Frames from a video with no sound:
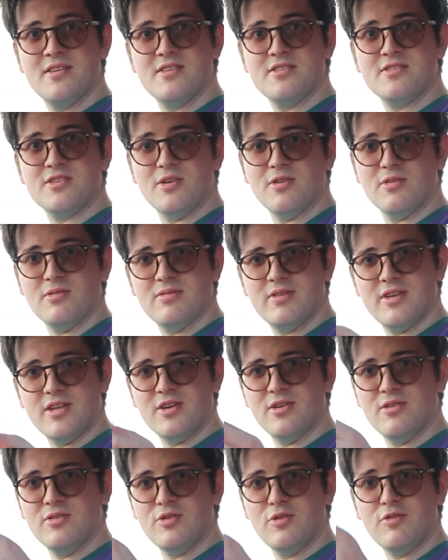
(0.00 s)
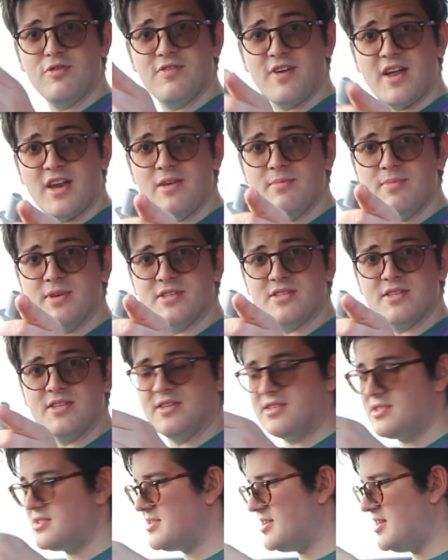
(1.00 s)
So, you know, no funny
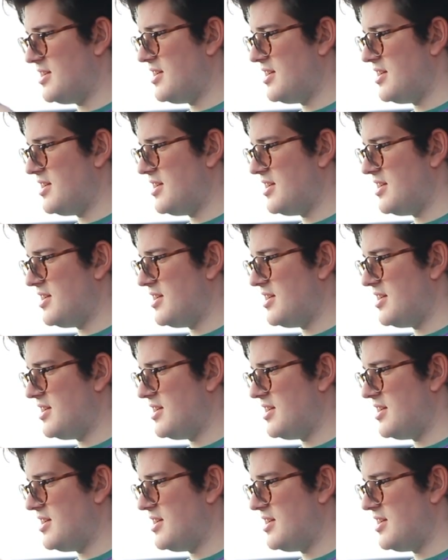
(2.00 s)
business.